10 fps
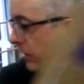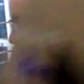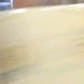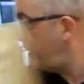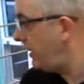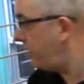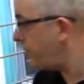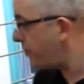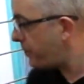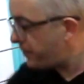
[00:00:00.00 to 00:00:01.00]
box
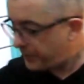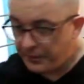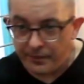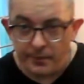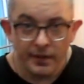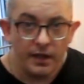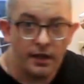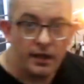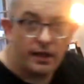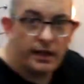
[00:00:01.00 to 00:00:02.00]
here.
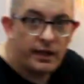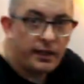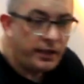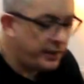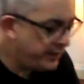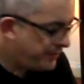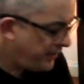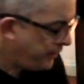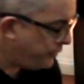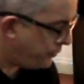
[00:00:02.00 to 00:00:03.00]
And
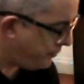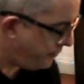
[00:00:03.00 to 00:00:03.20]
so,